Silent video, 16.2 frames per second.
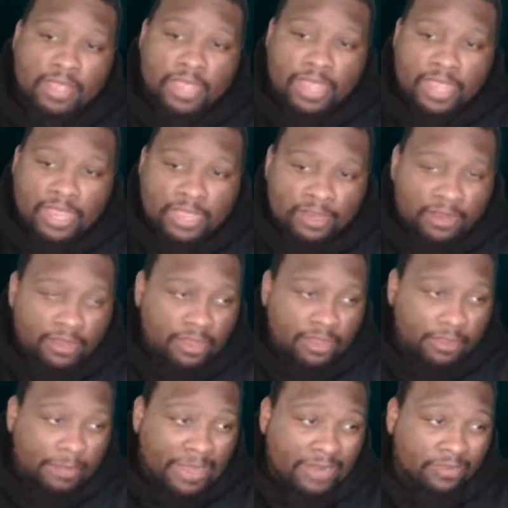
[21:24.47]
and
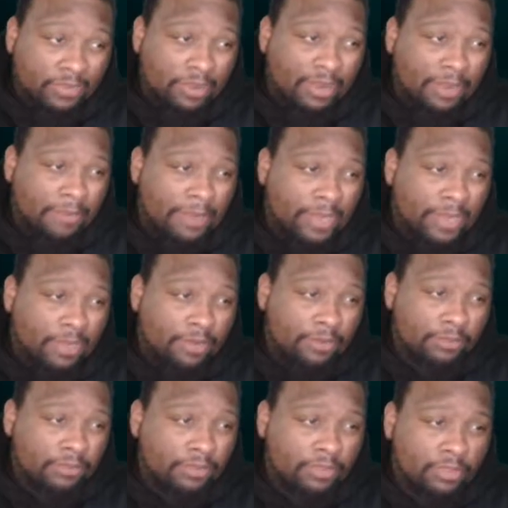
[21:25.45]
um, I talk
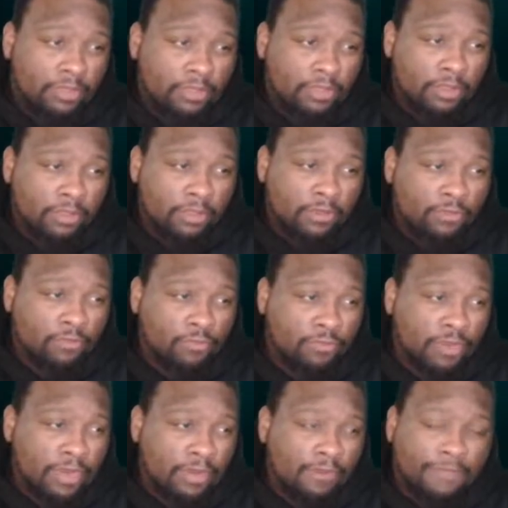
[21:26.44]
about the
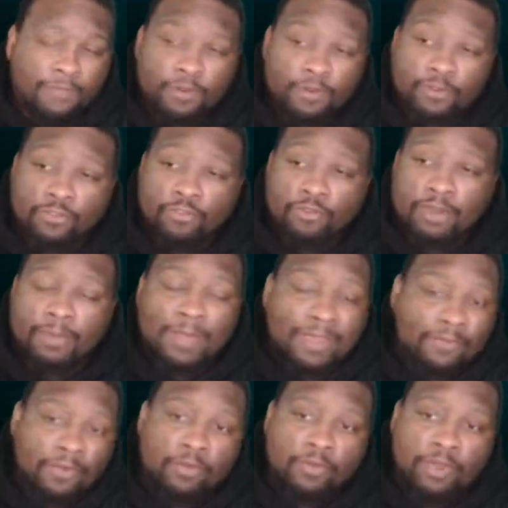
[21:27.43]
dream, the first dream I
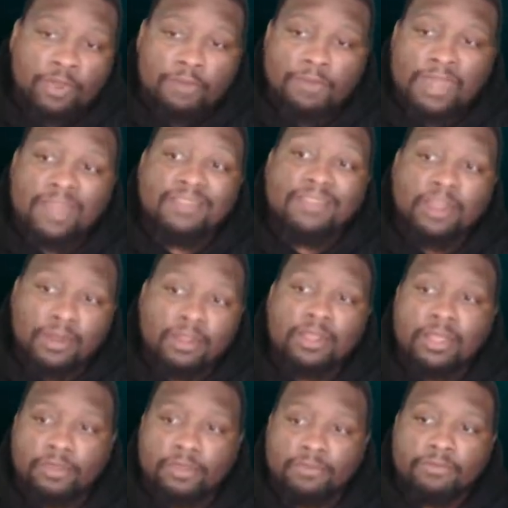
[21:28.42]
ever quit in my entire
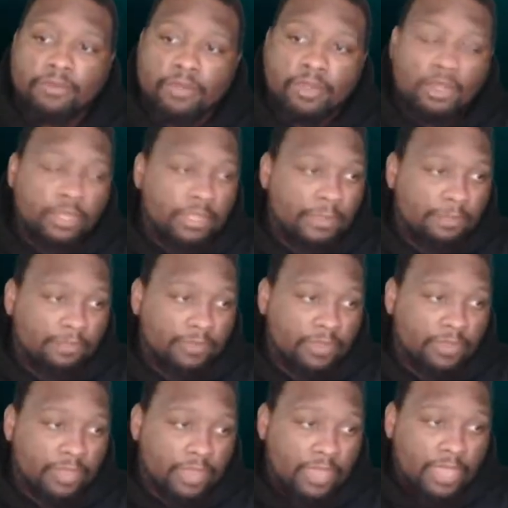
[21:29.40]
life, um,
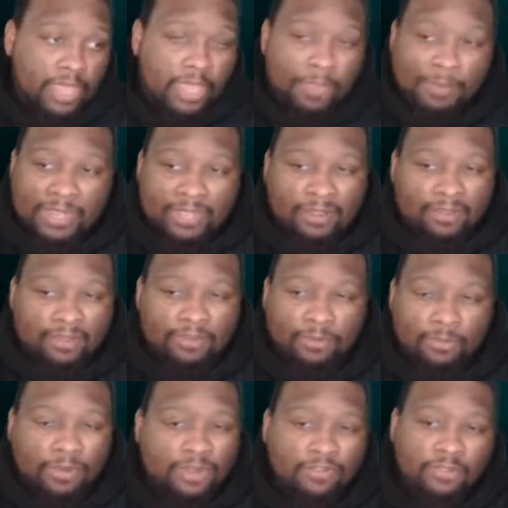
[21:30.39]
because
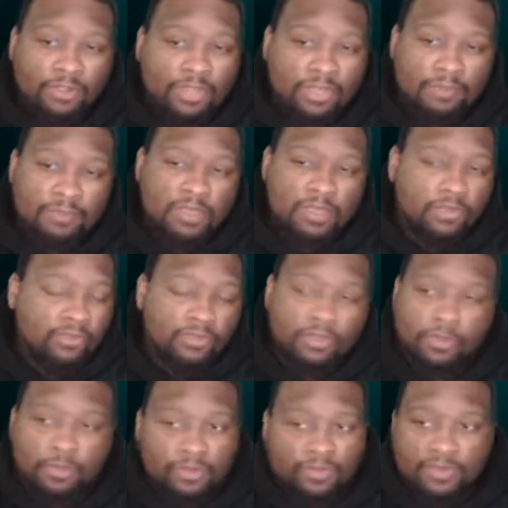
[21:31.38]
originally music
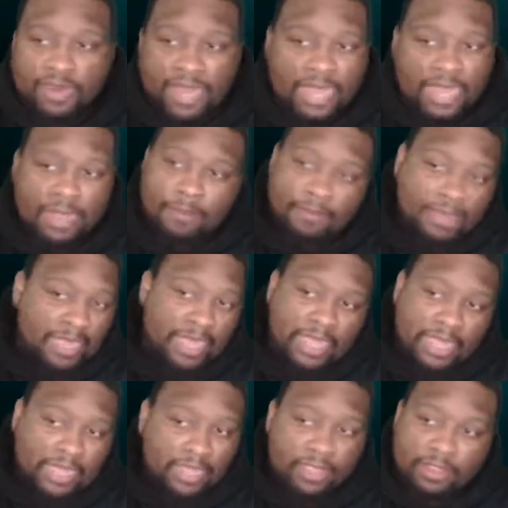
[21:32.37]
was not
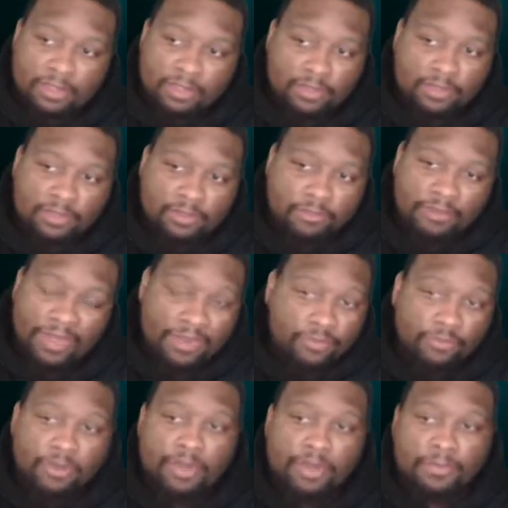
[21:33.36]
my my
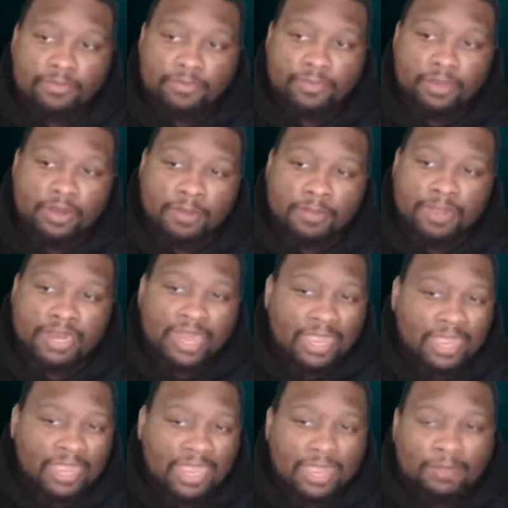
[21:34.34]
dream. You know, I mean that
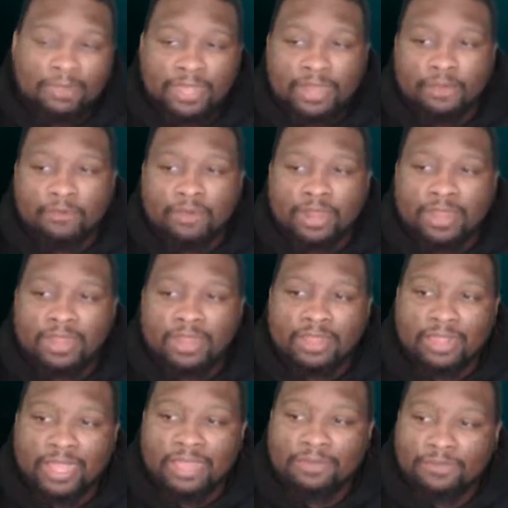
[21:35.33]
came later on in
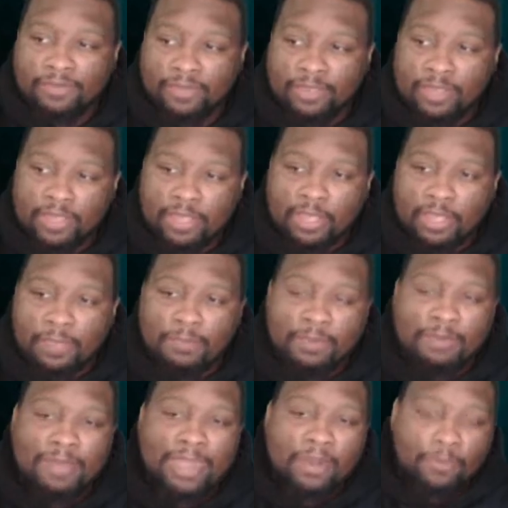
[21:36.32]
life. But
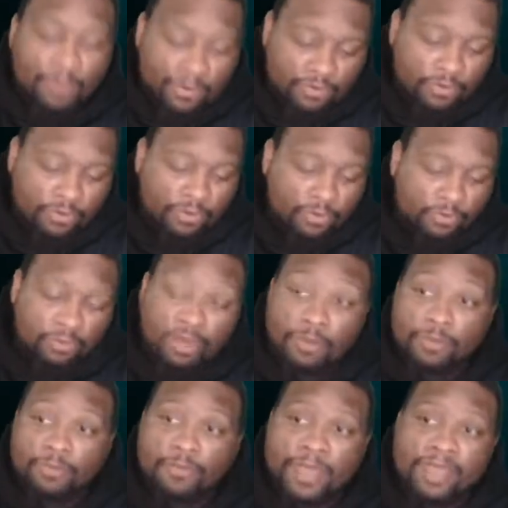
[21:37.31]
my original dream
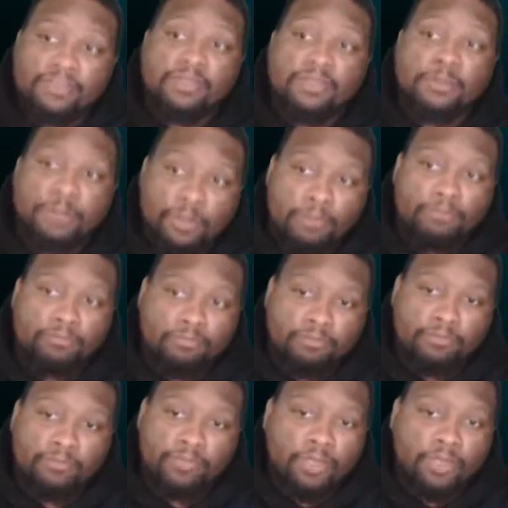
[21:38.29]
was basketball.
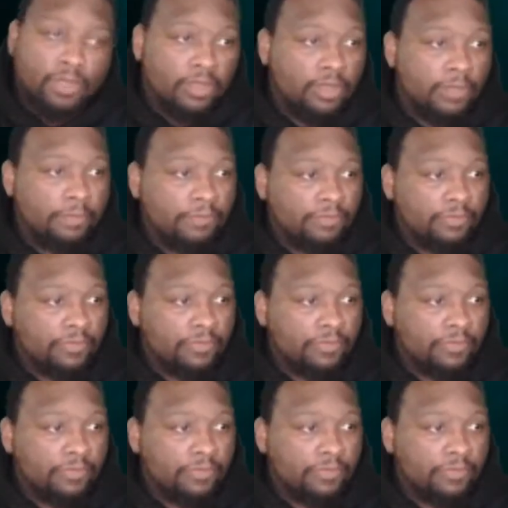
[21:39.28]
Um,